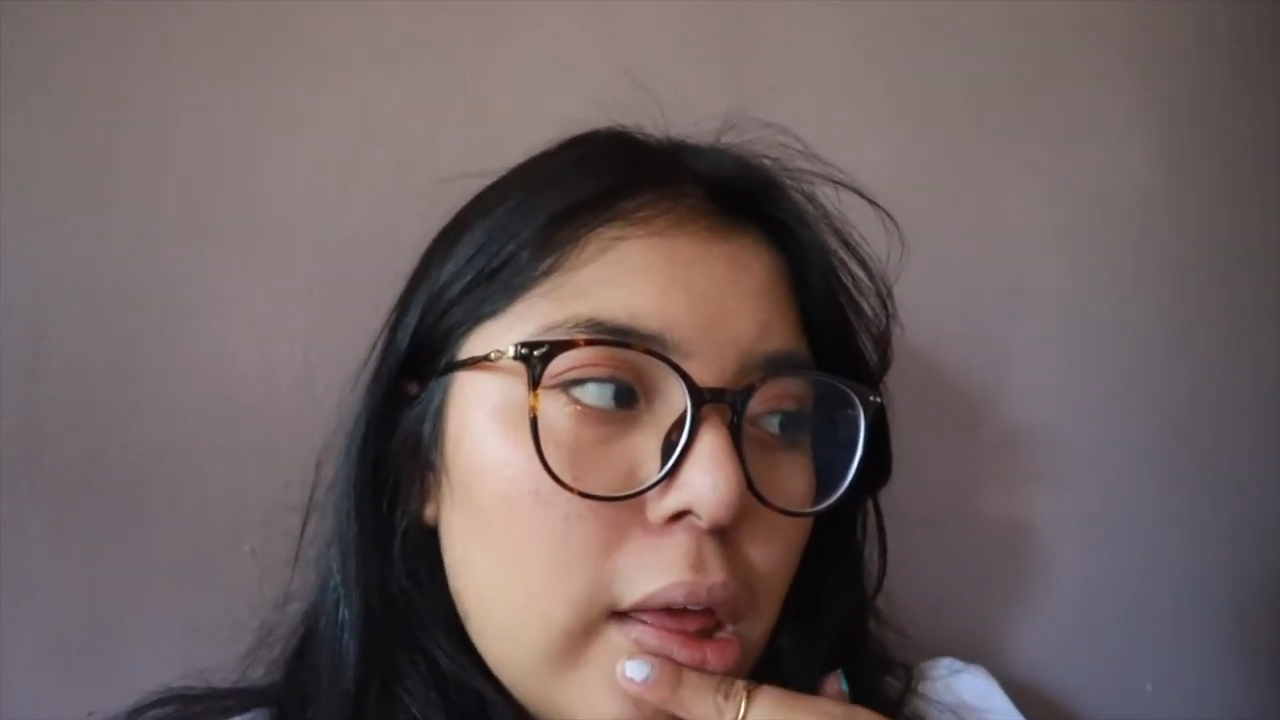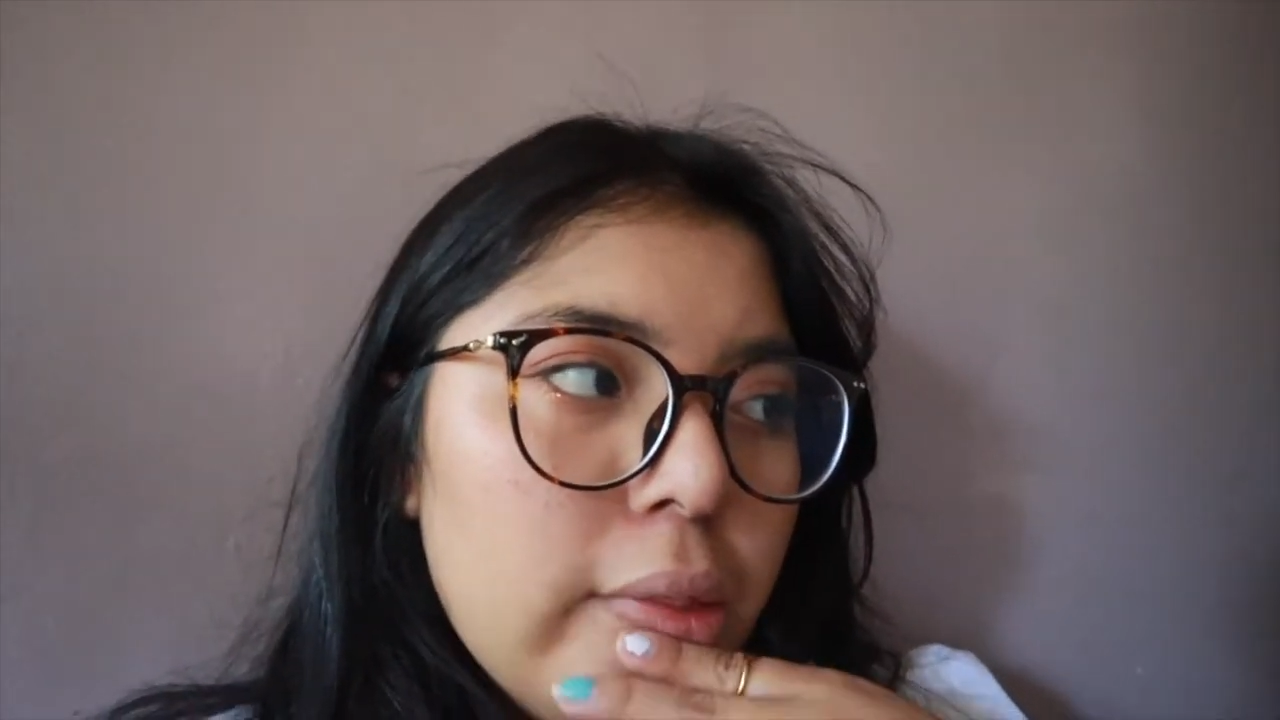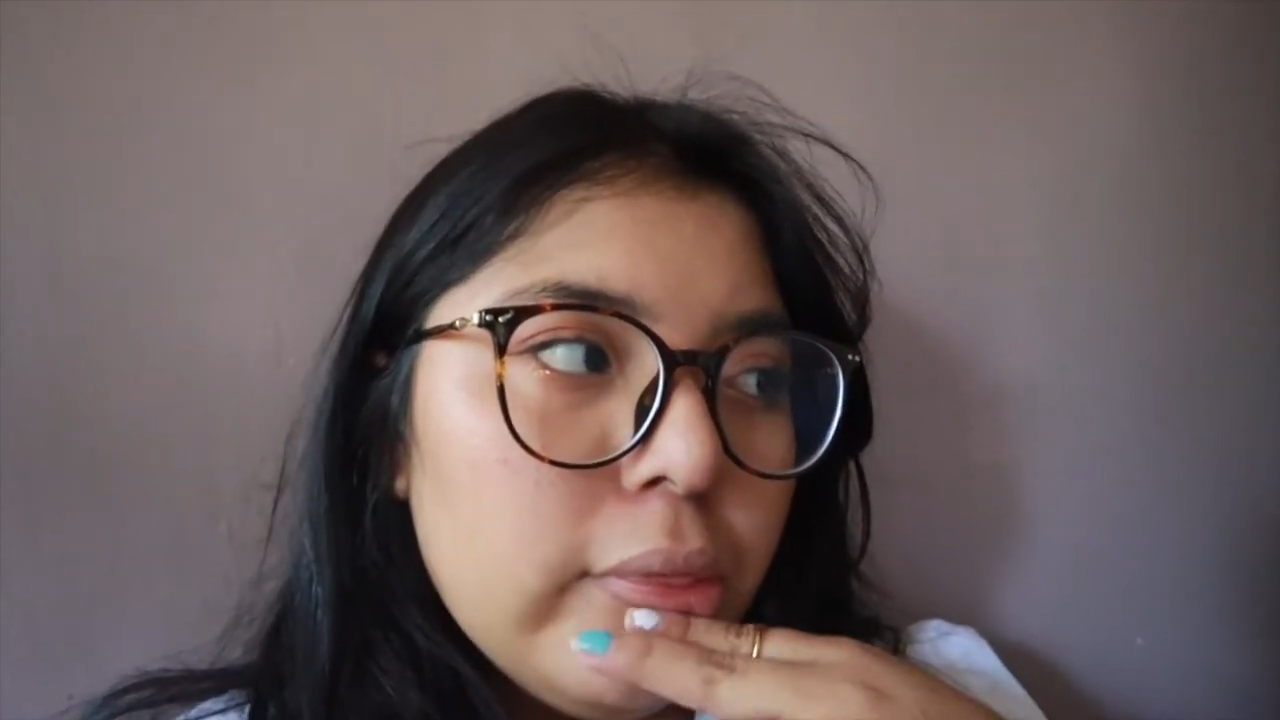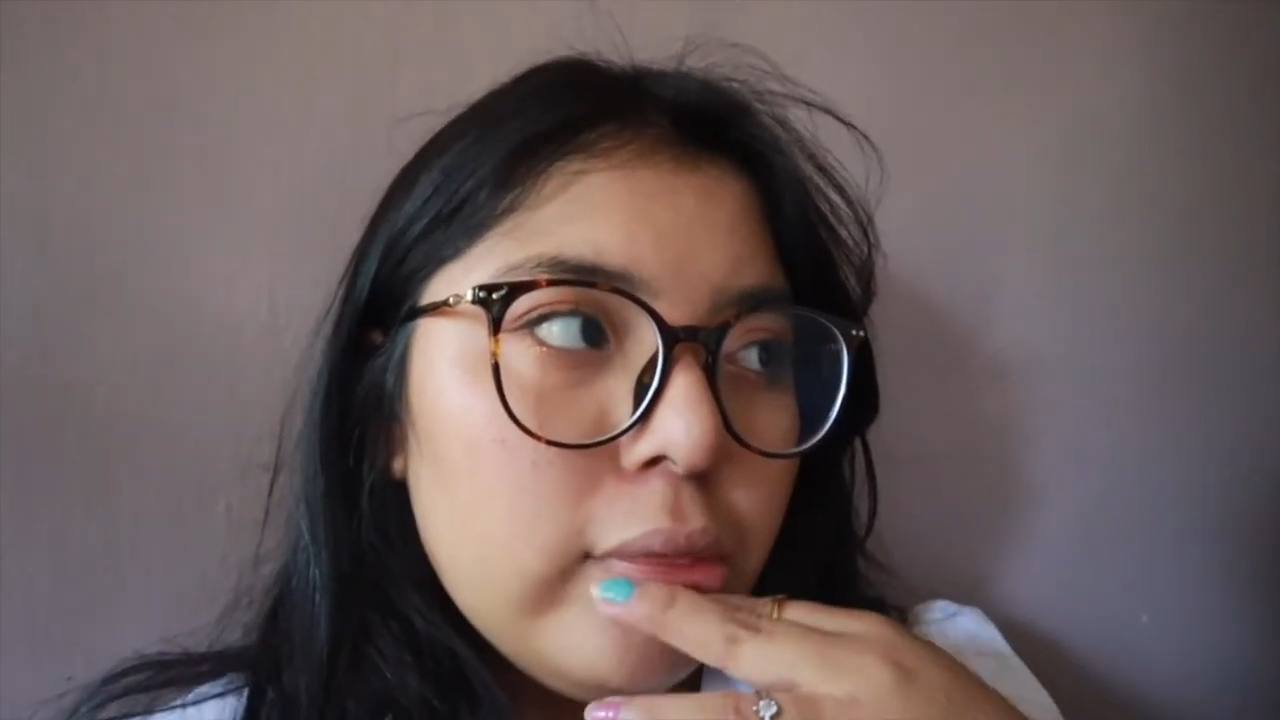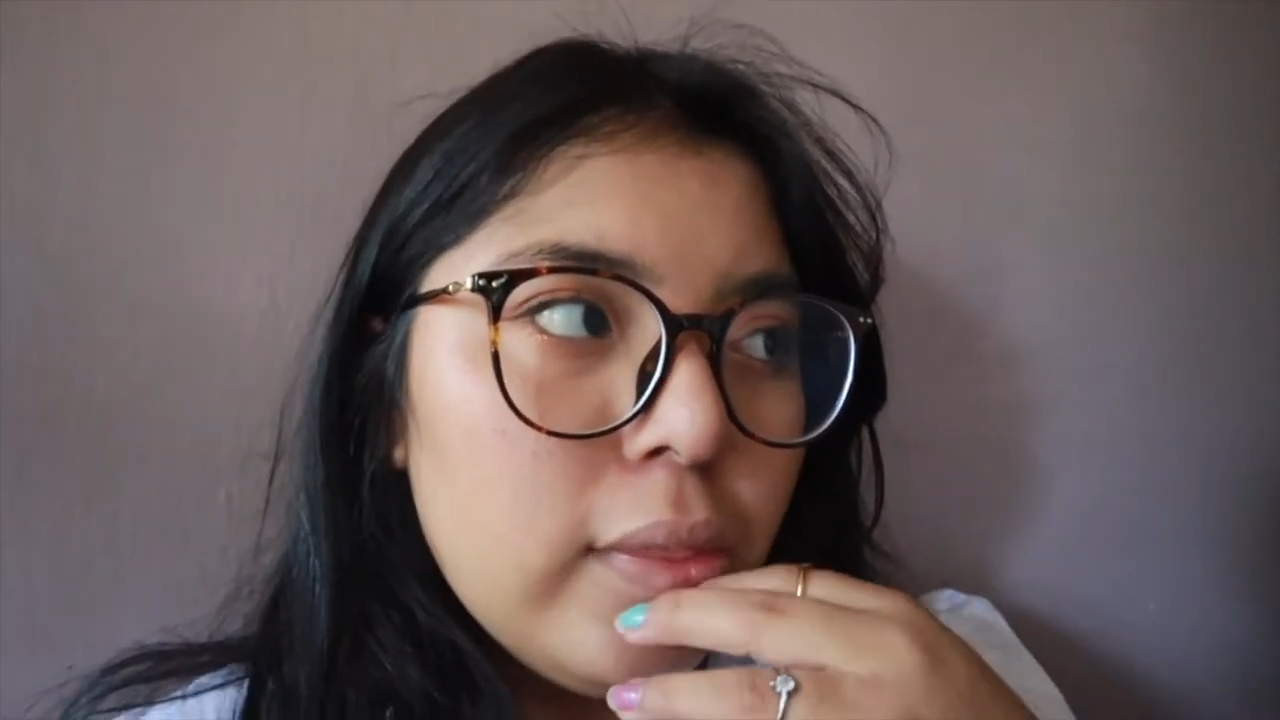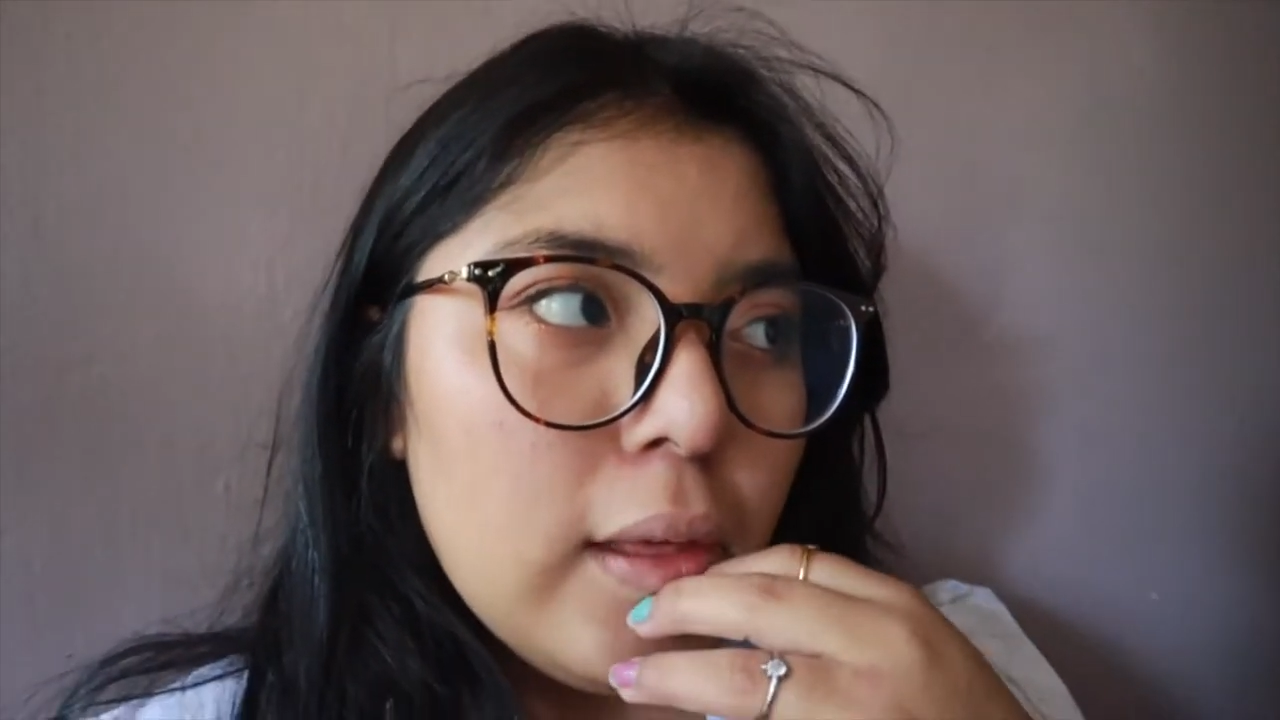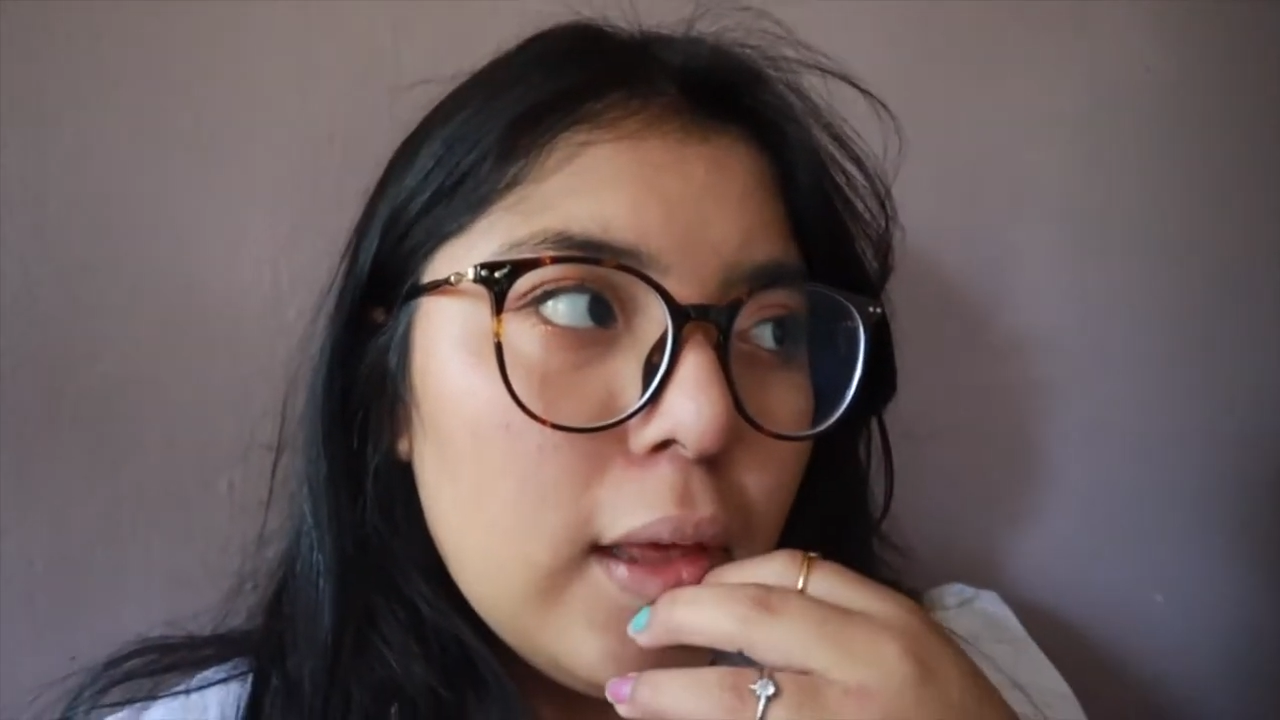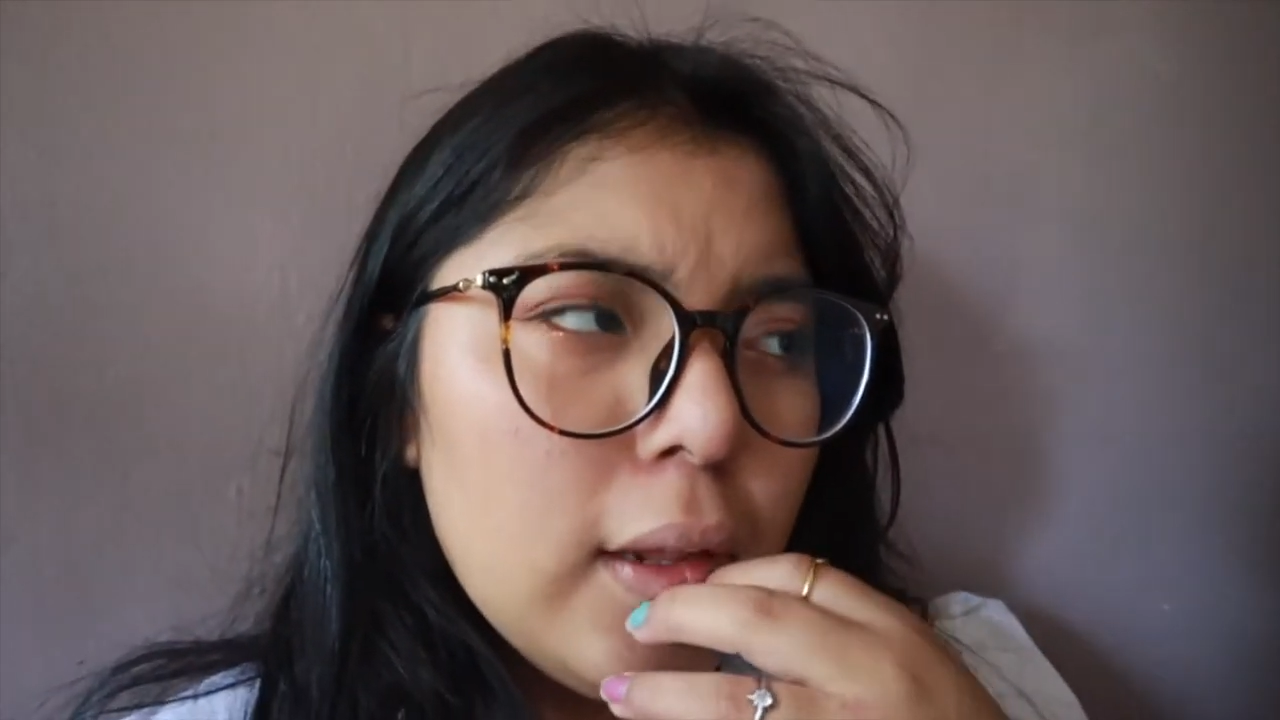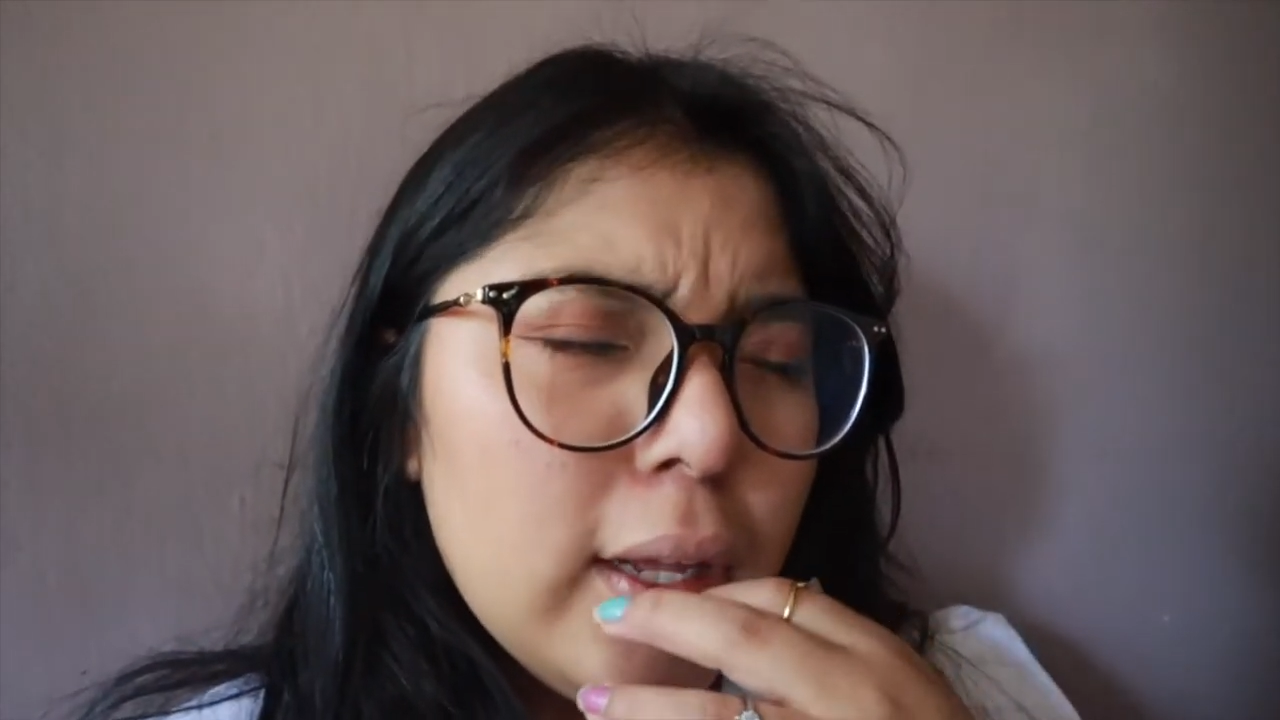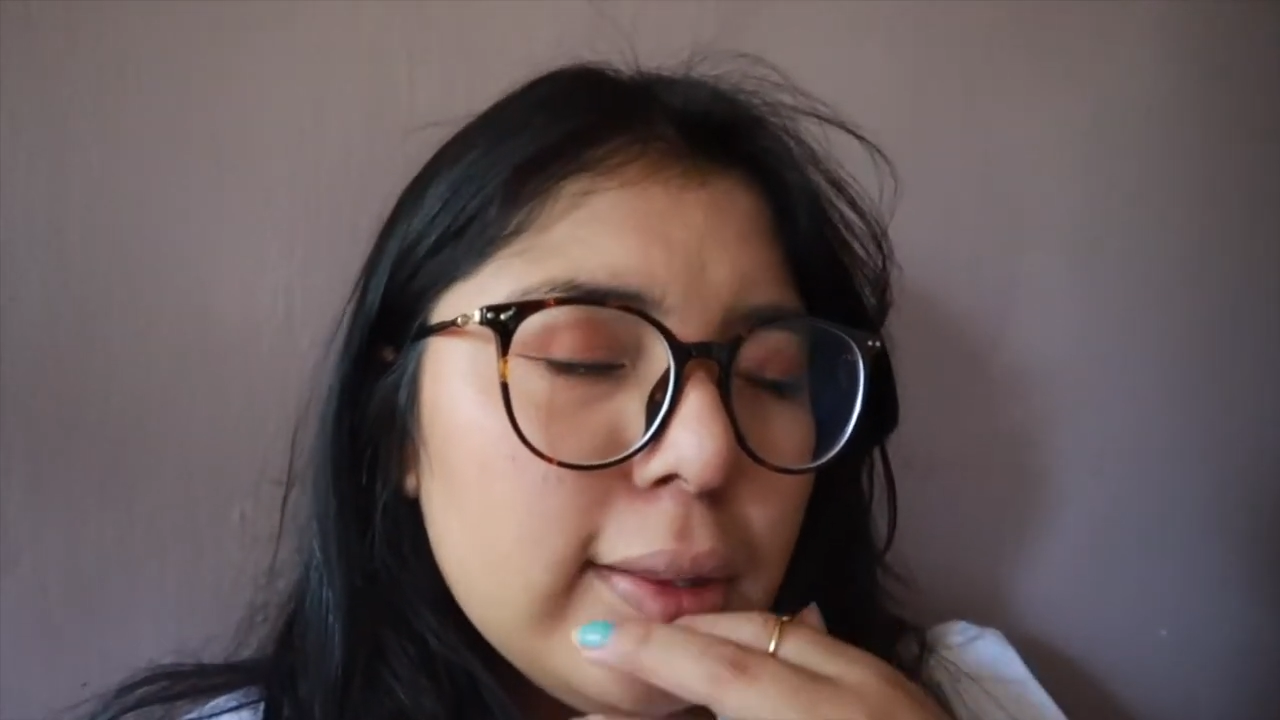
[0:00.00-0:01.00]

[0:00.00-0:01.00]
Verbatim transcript: And then